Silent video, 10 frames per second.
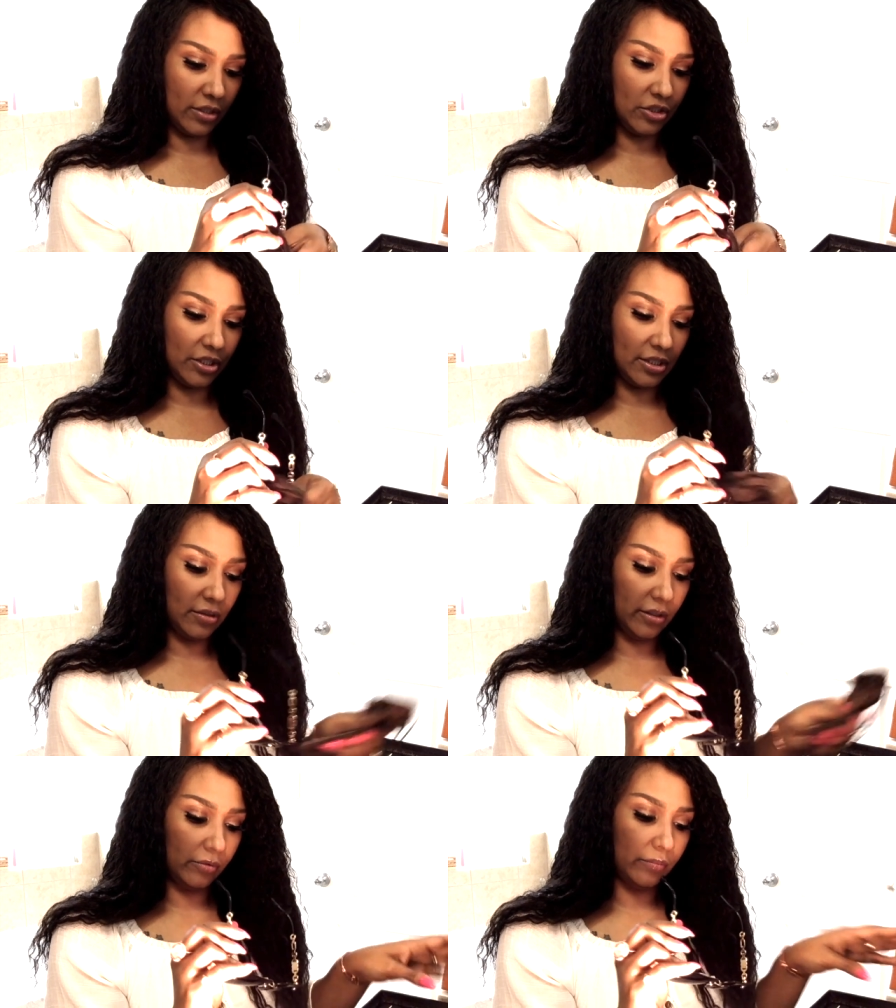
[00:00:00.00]
Just so
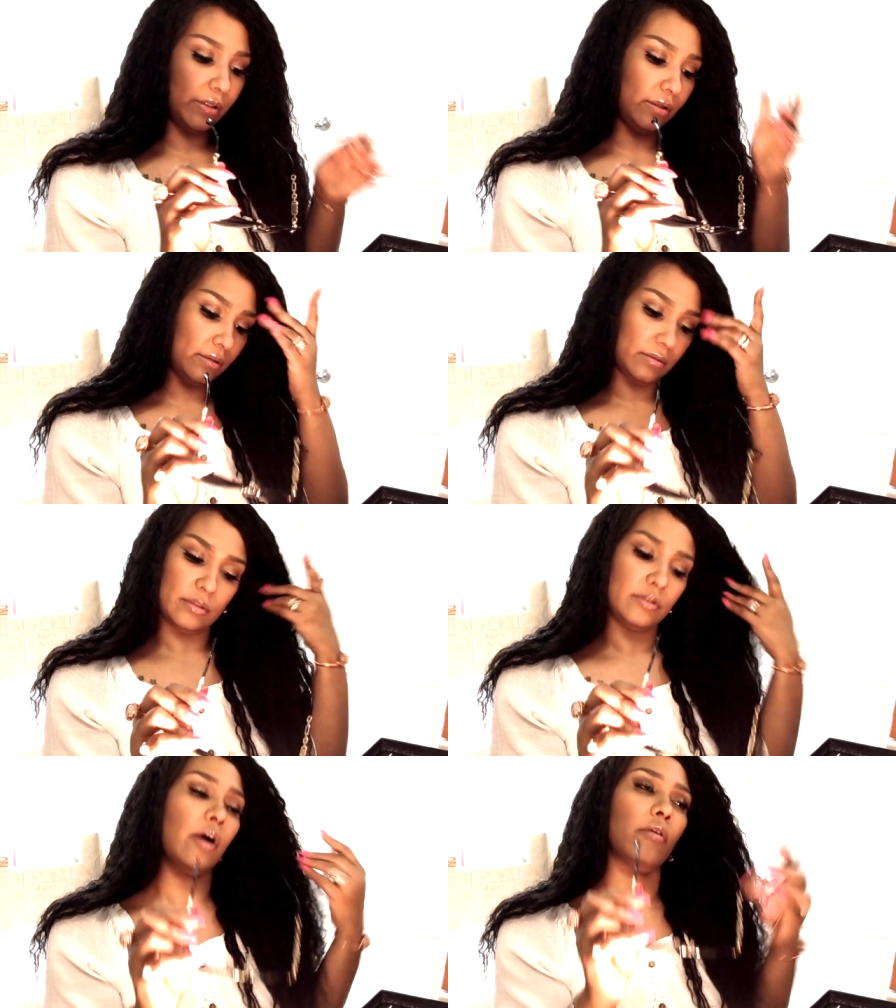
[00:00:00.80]
they won't be all
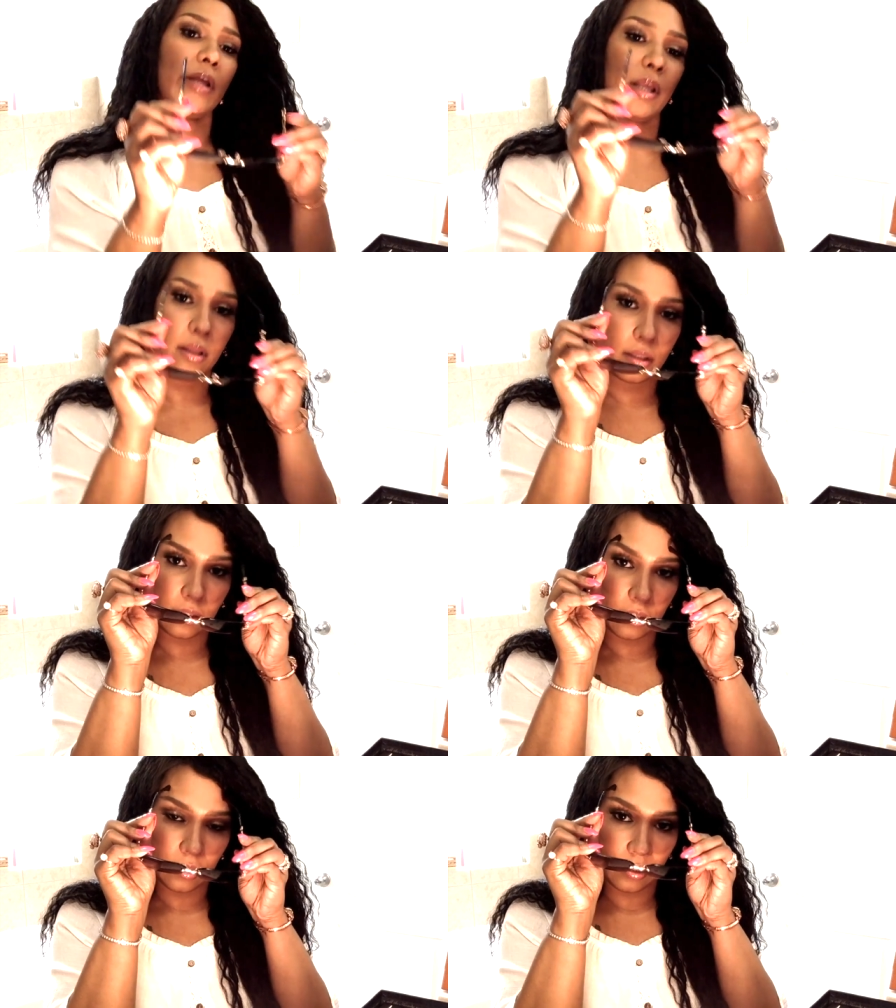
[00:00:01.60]
dirty.
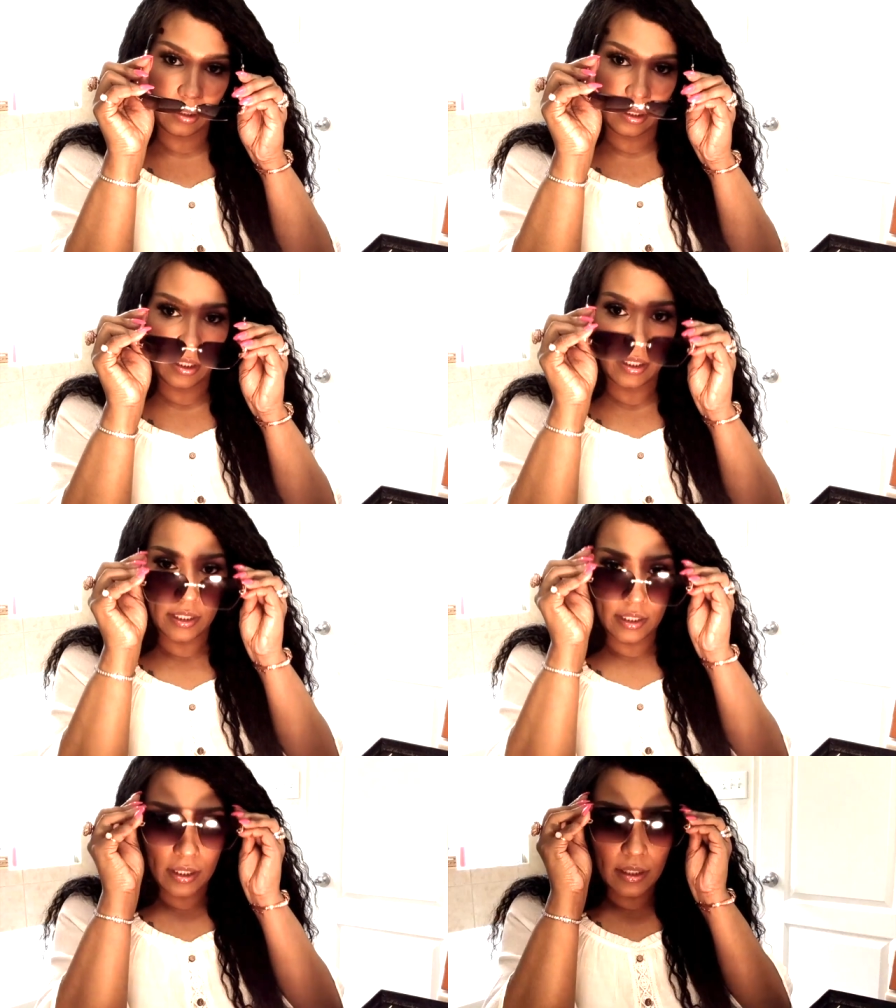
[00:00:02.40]

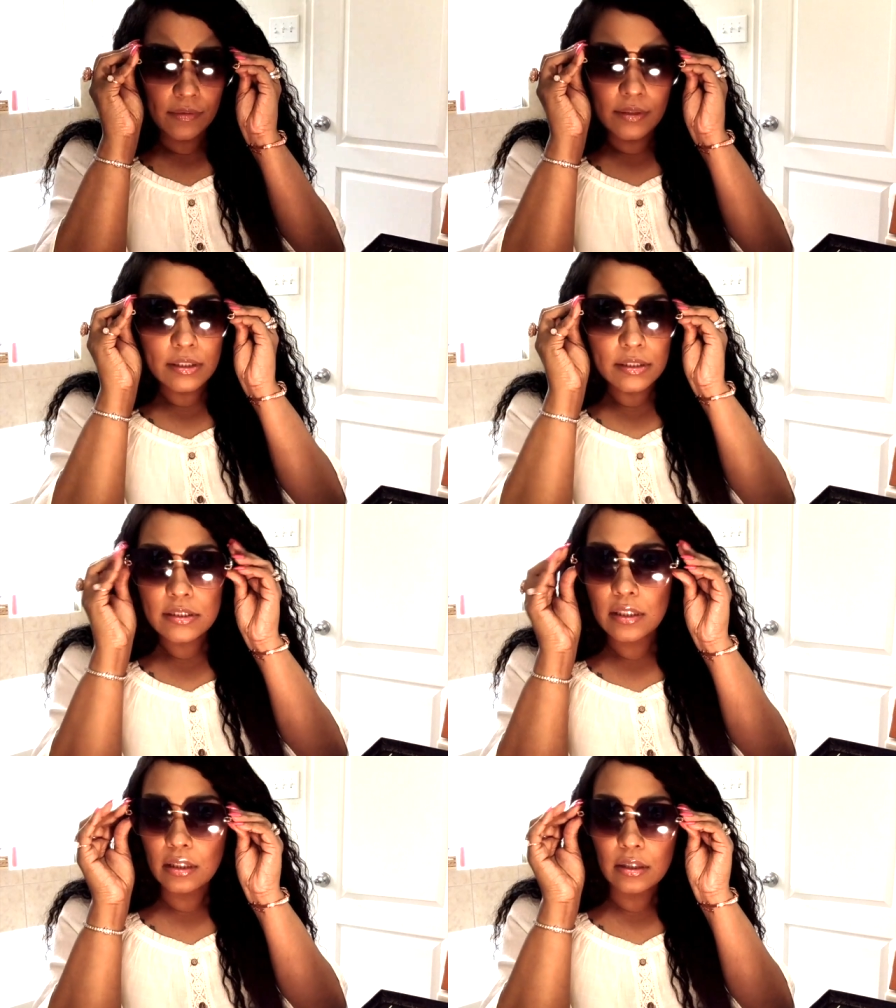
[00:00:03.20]
And I got
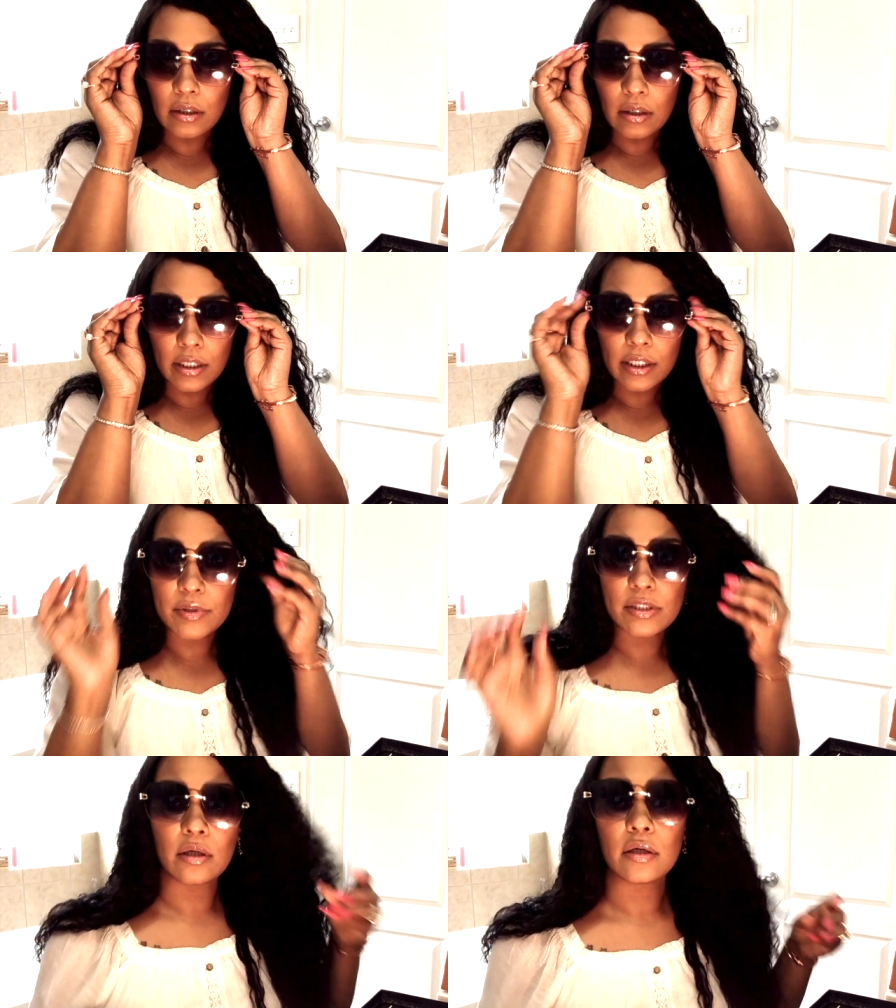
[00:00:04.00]
these on
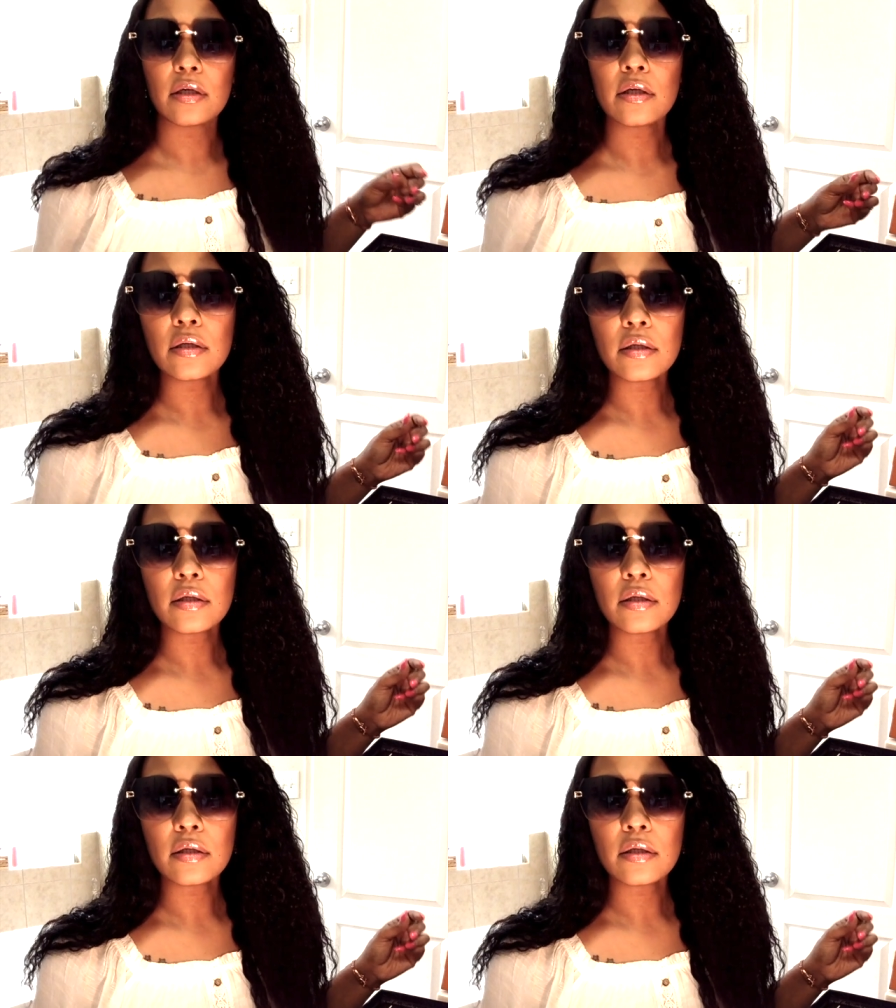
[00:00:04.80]
Amazon.